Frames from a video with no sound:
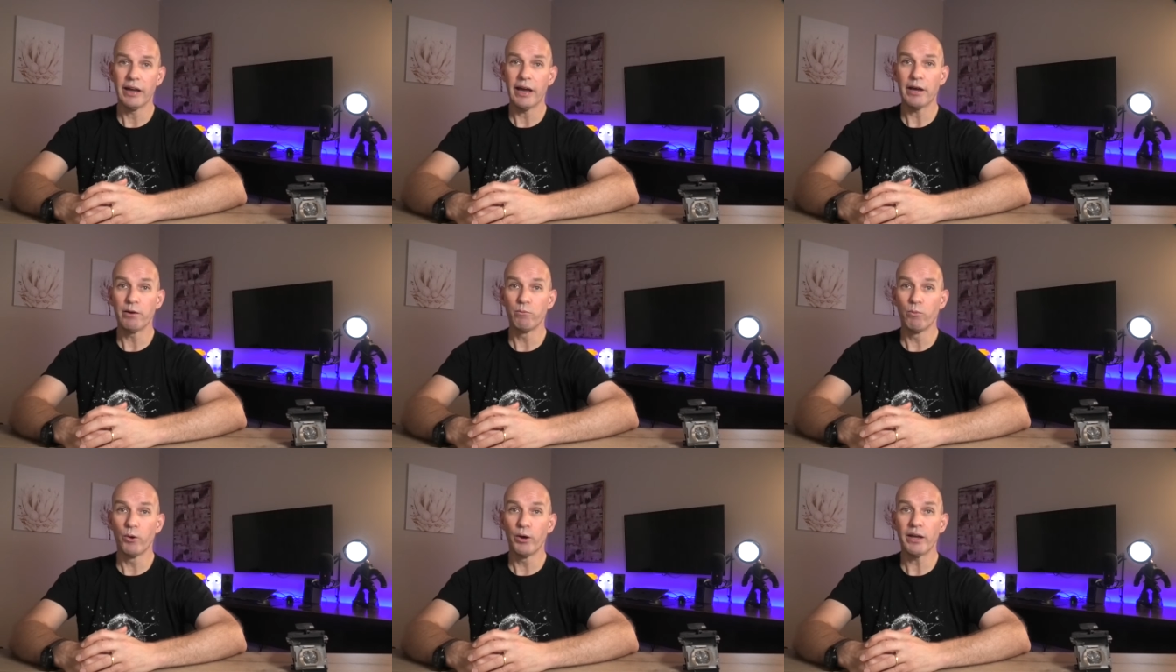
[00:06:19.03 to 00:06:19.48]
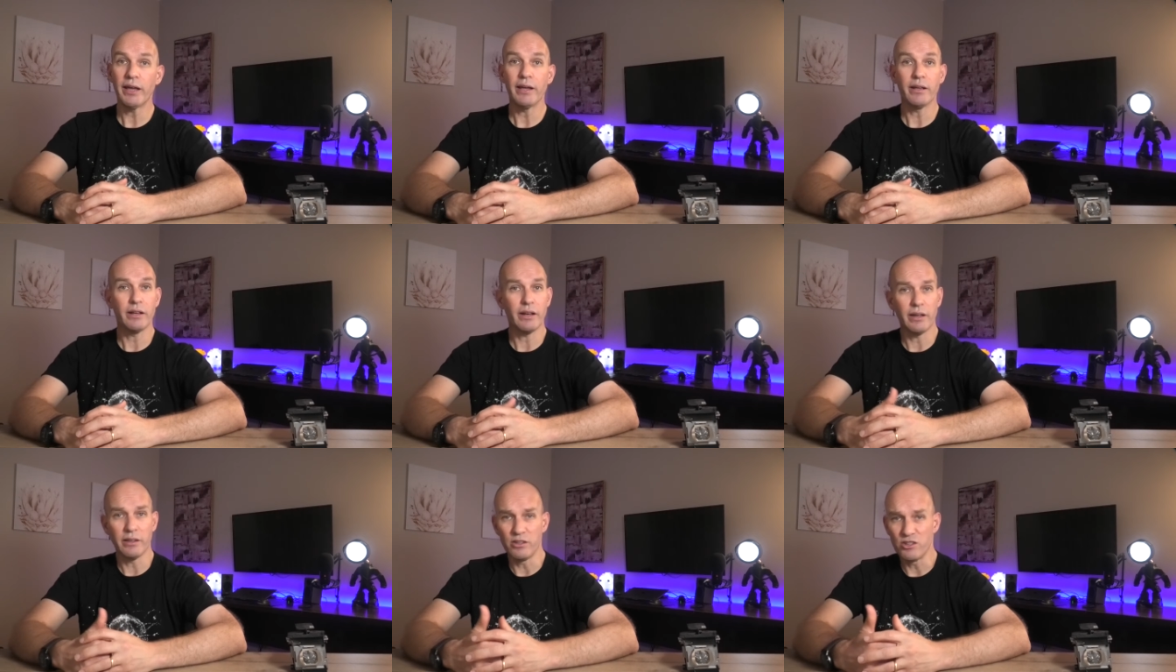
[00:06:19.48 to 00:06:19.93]
and work
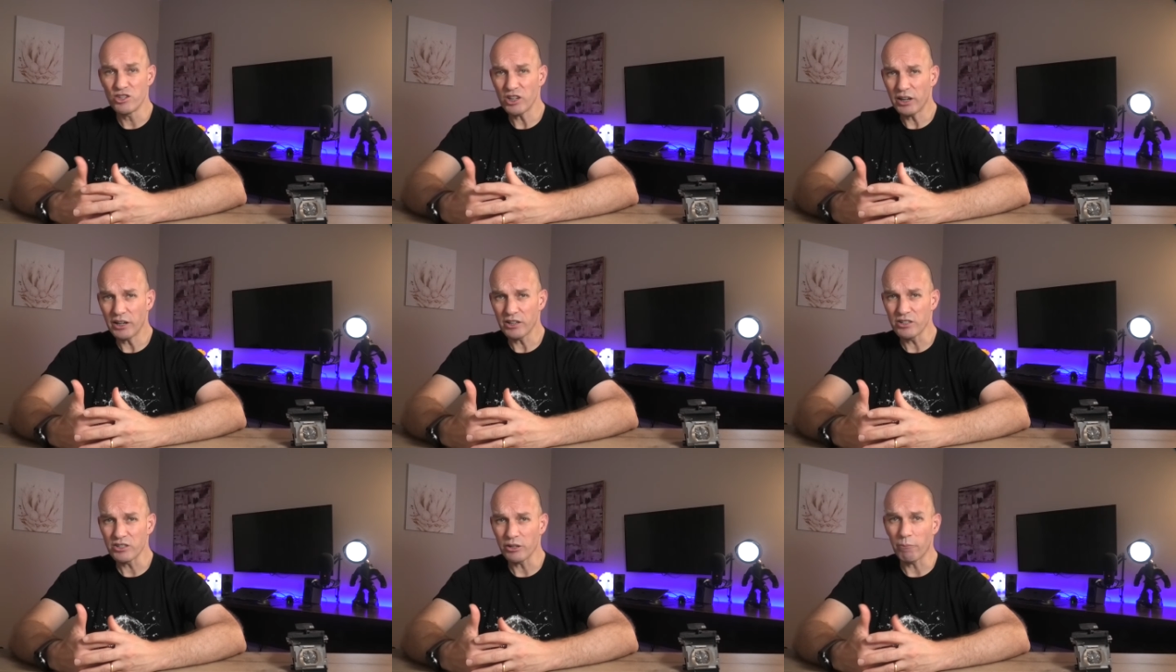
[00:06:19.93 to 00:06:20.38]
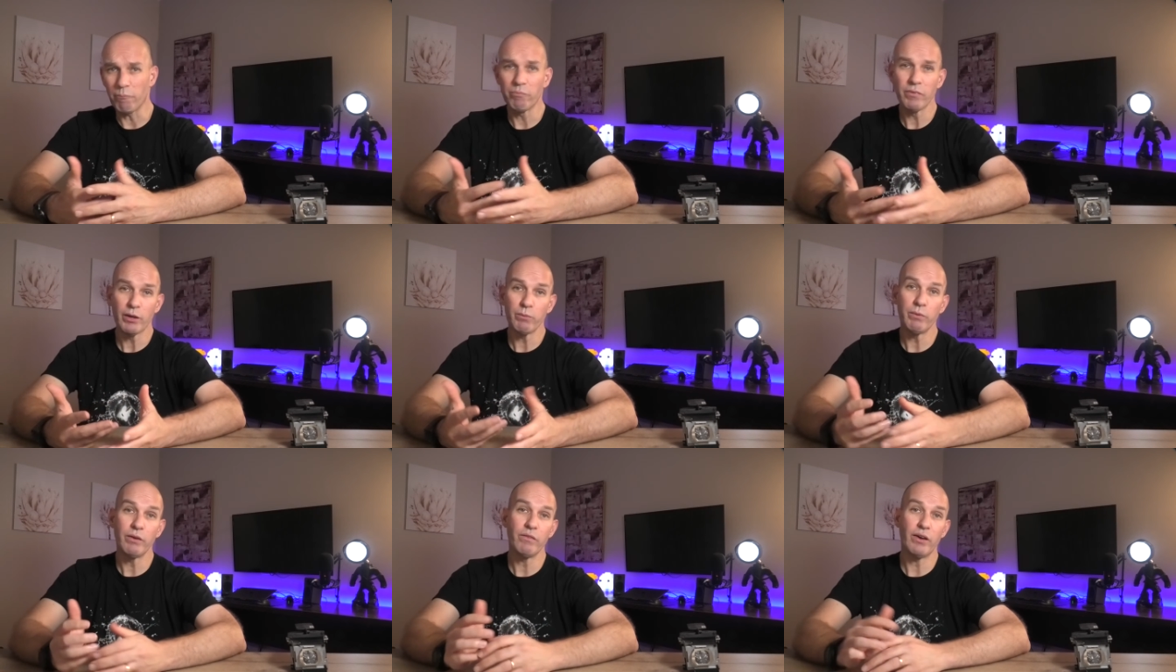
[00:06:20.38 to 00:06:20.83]
in conjunction
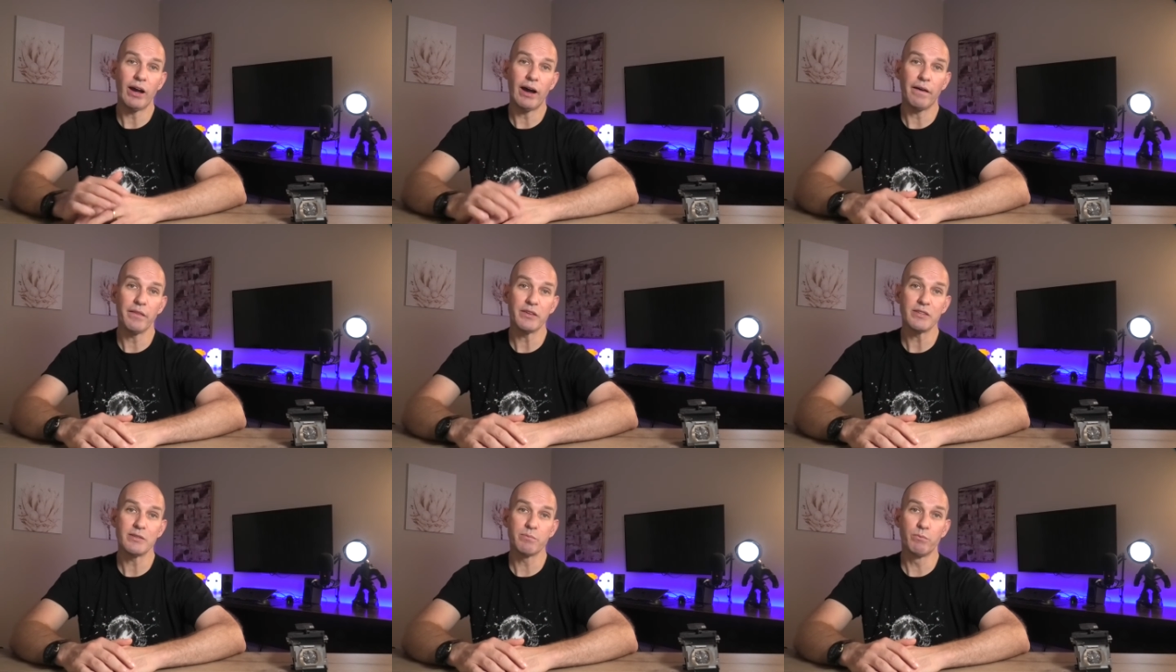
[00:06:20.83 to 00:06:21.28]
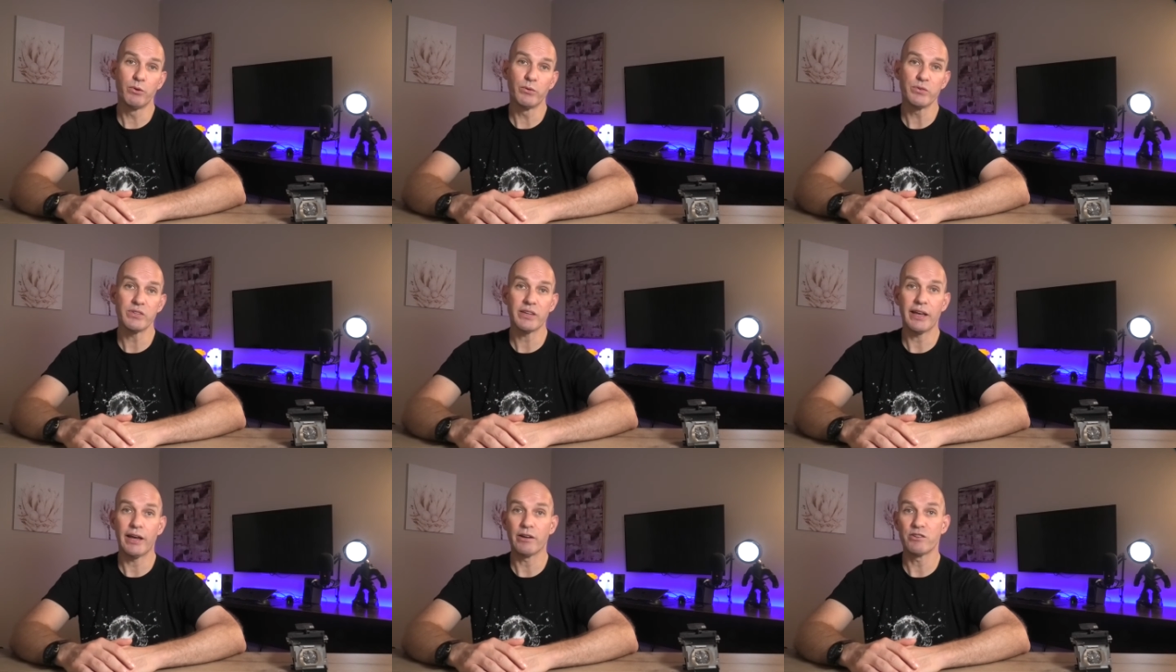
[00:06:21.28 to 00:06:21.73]
with other small
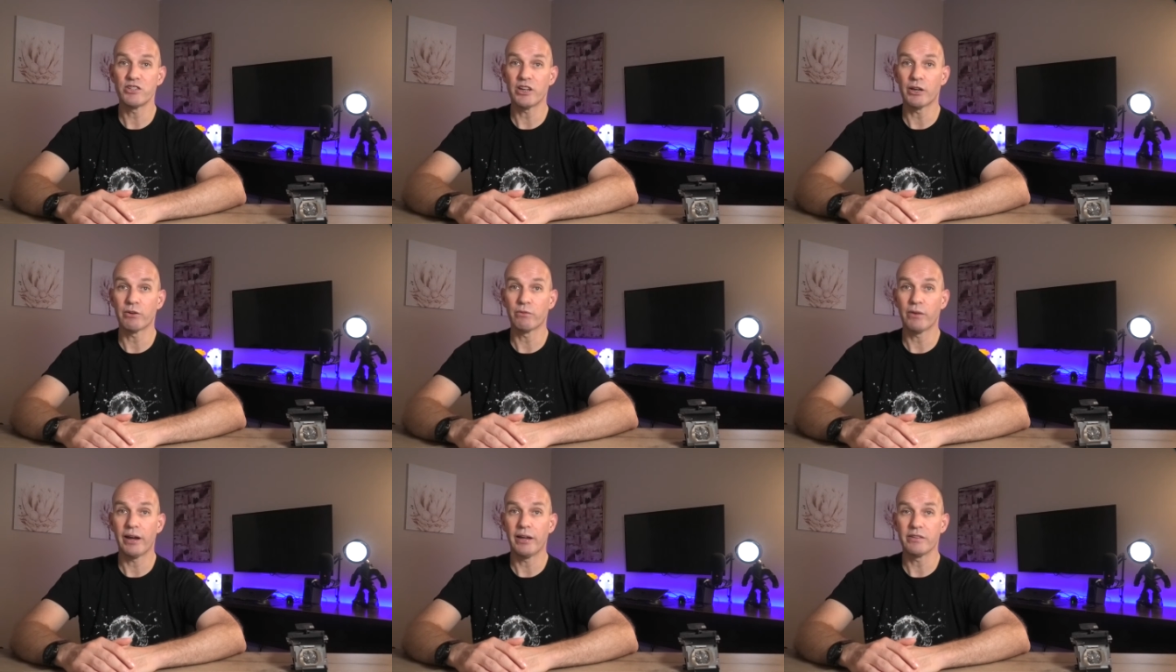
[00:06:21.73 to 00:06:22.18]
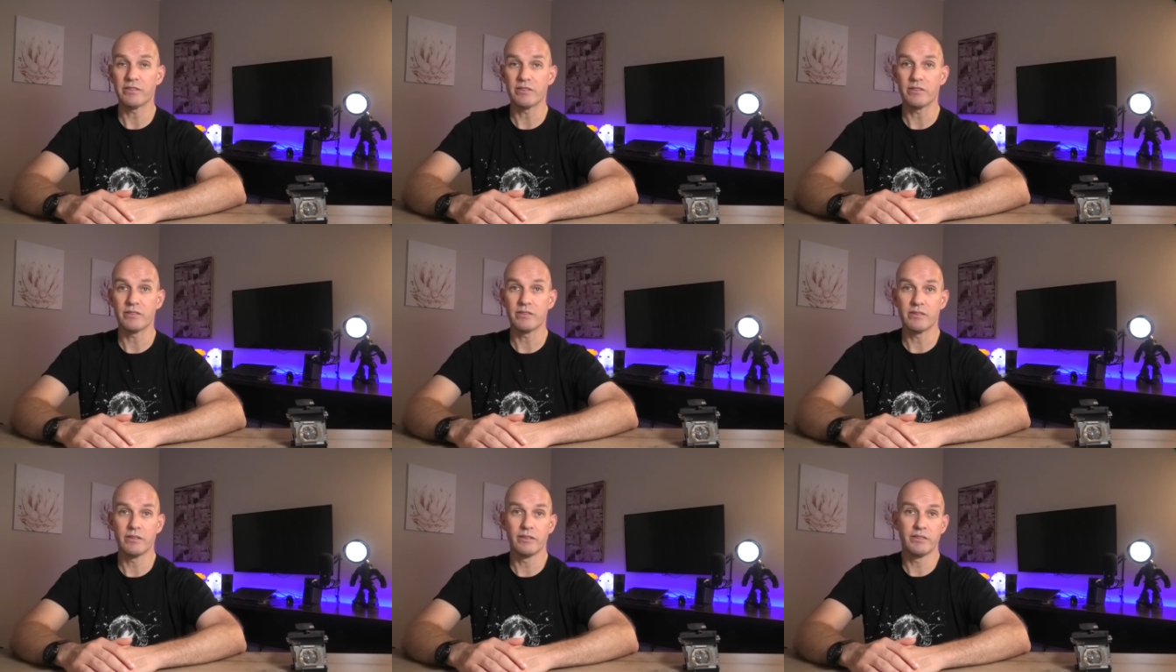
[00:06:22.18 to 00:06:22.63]
scale
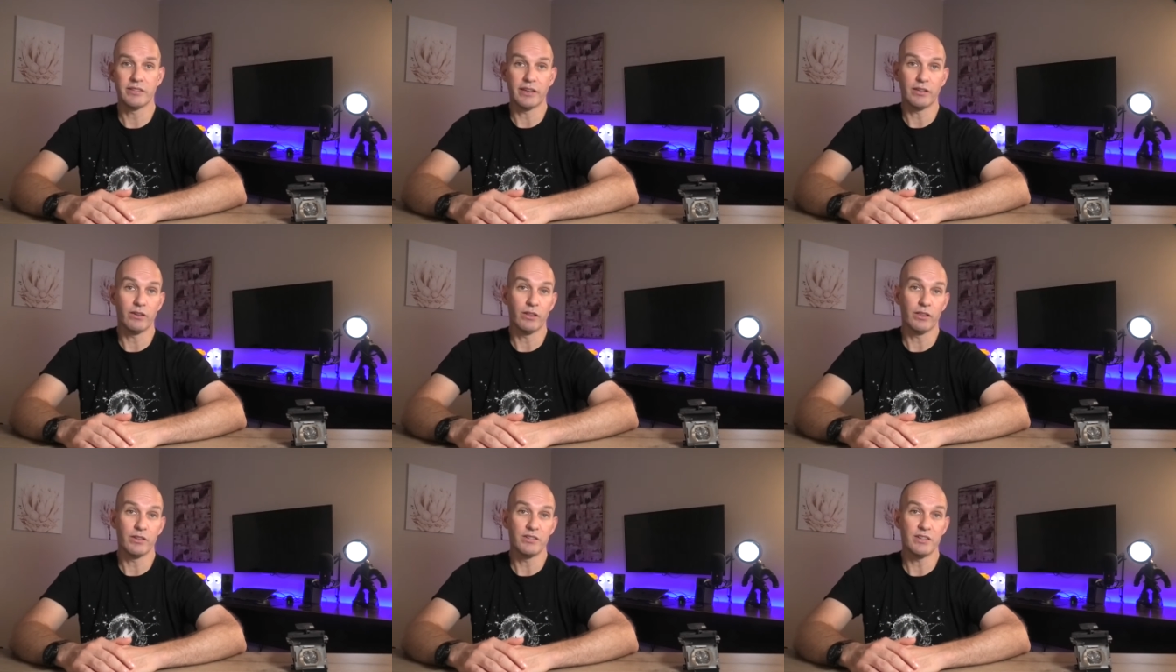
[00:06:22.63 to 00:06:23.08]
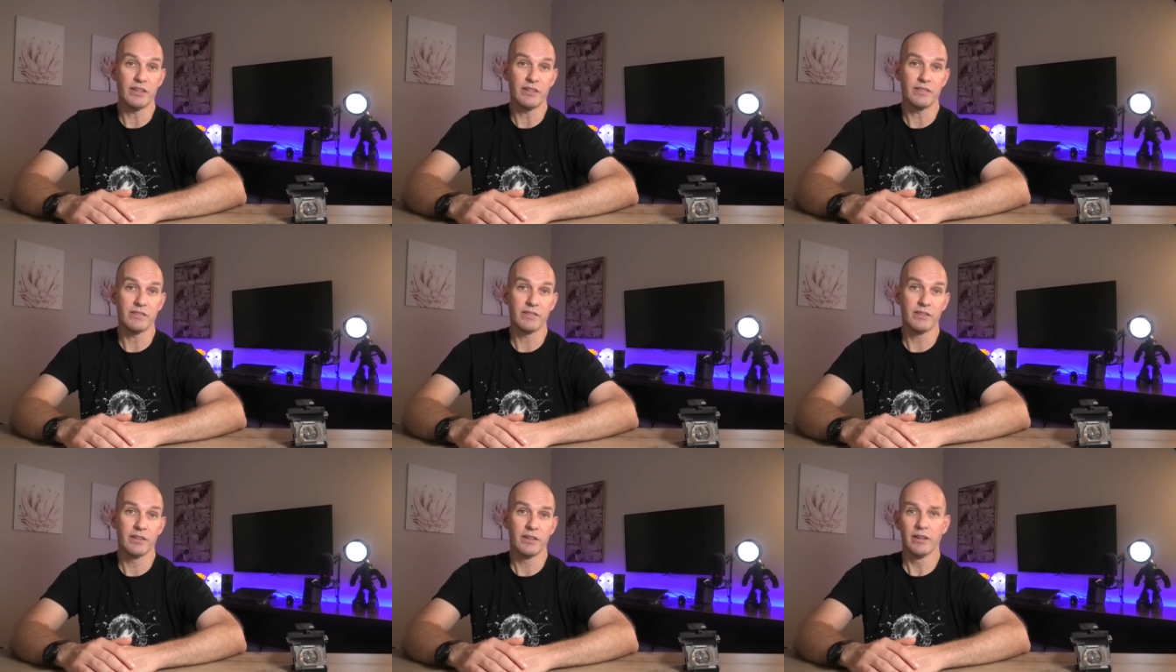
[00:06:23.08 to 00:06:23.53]
generation
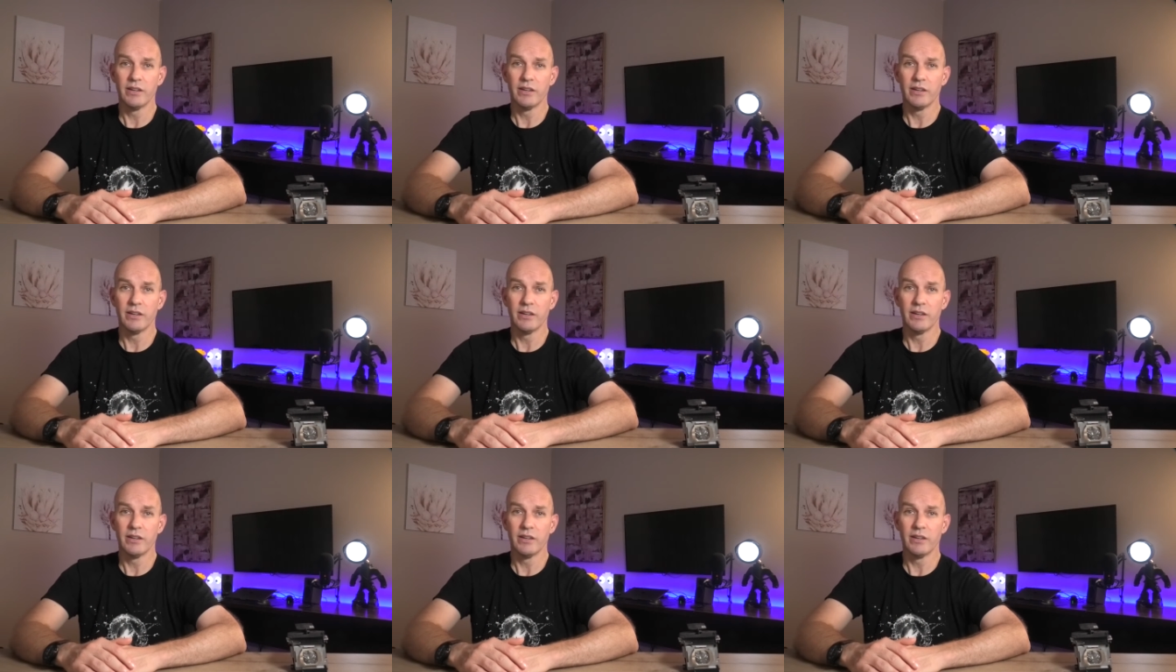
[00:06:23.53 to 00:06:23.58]
technologies.